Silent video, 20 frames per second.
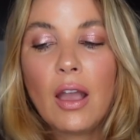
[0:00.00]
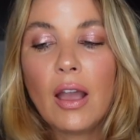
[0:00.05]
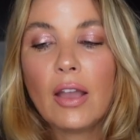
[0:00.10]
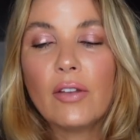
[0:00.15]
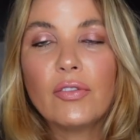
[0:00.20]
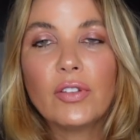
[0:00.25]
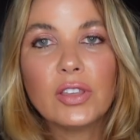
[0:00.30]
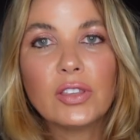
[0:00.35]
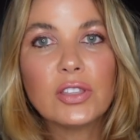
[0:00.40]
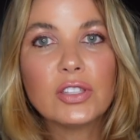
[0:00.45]

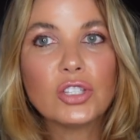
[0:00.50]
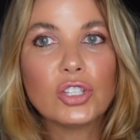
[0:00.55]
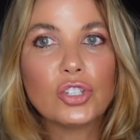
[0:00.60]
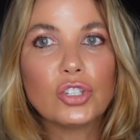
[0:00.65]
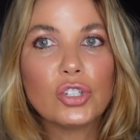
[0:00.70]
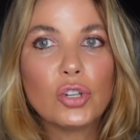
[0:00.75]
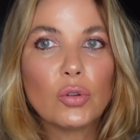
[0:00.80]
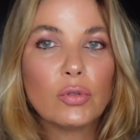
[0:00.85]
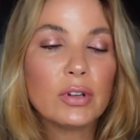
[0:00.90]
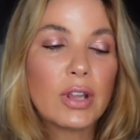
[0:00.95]
I feel like this
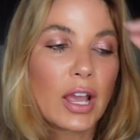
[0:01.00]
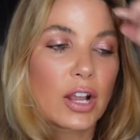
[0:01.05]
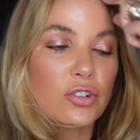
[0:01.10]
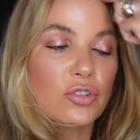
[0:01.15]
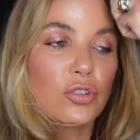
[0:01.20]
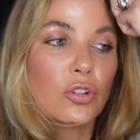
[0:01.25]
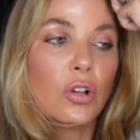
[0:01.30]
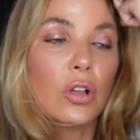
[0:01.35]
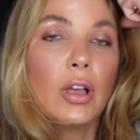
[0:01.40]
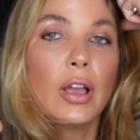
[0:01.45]
is so
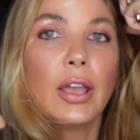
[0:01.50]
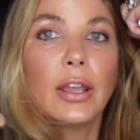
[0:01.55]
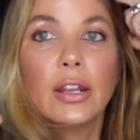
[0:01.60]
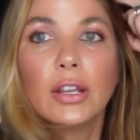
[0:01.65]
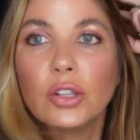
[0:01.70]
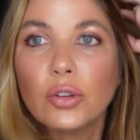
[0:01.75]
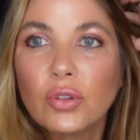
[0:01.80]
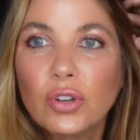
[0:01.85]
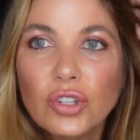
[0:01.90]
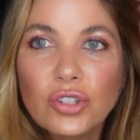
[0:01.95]
natural
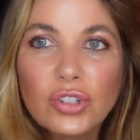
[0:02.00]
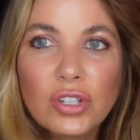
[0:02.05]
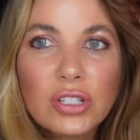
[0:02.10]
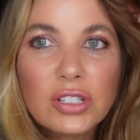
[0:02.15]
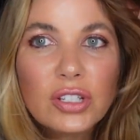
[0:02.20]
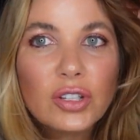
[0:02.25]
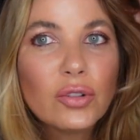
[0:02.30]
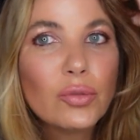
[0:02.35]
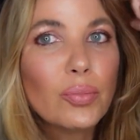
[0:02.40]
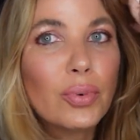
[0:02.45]
and you can
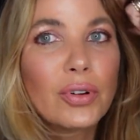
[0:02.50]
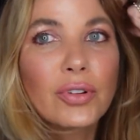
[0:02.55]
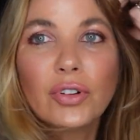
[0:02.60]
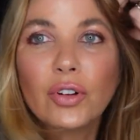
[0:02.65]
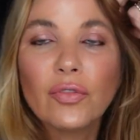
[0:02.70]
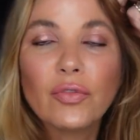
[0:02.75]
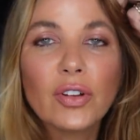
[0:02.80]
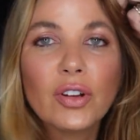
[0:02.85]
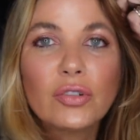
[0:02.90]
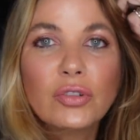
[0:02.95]
just, you put
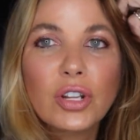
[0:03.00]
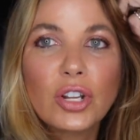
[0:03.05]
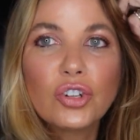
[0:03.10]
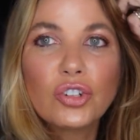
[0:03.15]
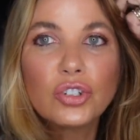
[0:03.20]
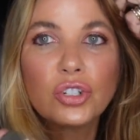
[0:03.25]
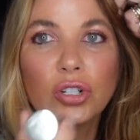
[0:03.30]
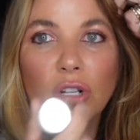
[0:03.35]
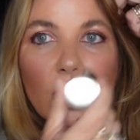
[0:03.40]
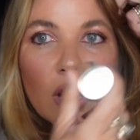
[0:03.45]
your
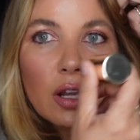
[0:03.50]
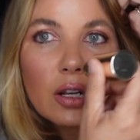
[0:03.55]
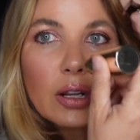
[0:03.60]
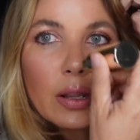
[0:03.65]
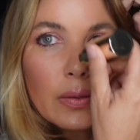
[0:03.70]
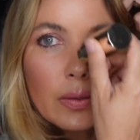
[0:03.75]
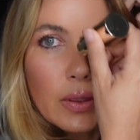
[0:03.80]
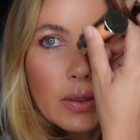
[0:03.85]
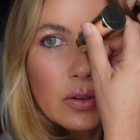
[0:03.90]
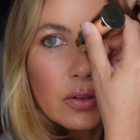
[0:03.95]
foundation on
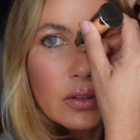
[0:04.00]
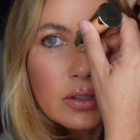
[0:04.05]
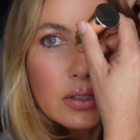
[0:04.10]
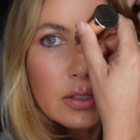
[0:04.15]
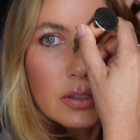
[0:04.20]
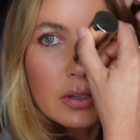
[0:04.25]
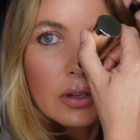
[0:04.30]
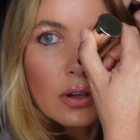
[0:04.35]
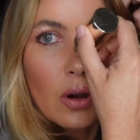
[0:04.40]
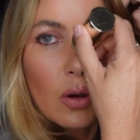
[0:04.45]
and then you
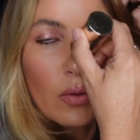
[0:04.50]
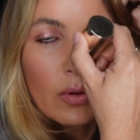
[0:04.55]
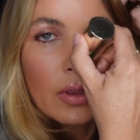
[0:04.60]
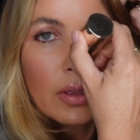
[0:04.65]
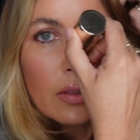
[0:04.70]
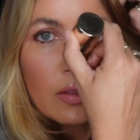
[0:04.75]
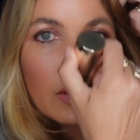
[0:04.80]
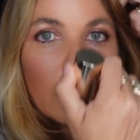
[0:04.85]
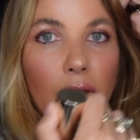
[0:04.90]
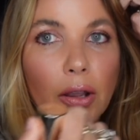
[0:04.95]
just go
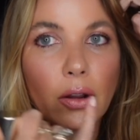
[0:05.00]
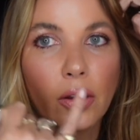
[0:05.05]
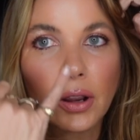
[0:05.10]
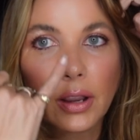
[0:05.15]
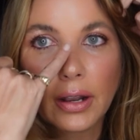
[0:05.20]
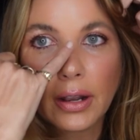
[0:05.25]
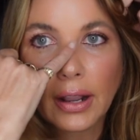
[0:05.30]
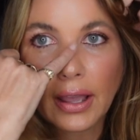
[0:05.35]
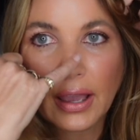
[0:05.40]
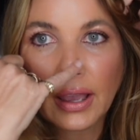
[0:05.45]
in there
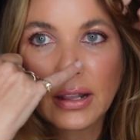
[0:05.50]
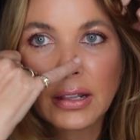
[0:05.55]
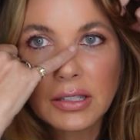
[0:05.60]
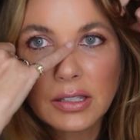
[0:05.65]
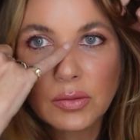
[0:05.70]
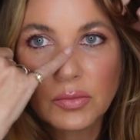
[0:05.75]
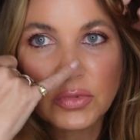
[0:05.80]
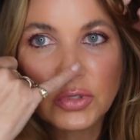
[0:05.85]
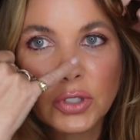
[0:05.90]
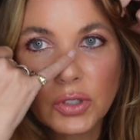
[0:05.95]
and add
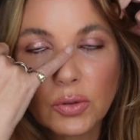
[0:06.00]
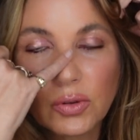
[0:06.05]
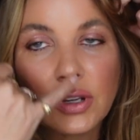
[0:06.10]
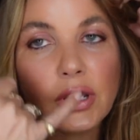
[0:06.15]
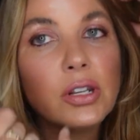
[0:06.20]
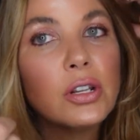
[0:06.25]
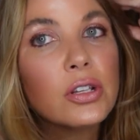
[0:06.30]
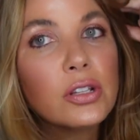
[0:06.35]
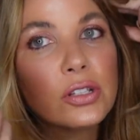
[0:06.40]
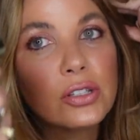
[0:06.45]
some
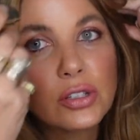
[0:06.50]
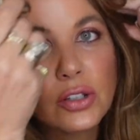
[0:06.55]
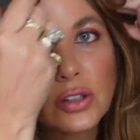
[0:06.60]
dewiness